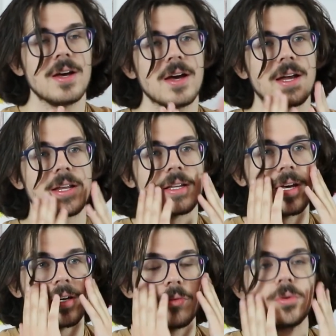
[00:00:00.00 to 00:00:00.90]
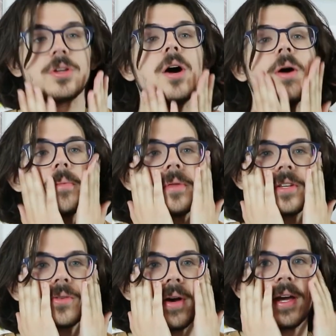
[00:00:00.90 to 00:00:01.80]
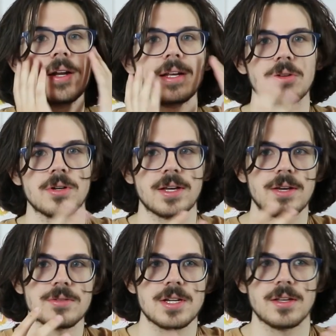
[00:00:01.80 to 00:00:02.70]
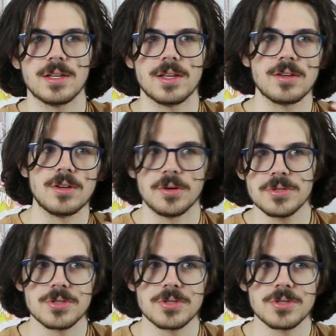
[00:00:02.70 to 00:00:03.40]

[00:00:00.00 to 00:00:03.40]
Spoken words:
and it like would go up this way, and I'd look like I was telling like ghost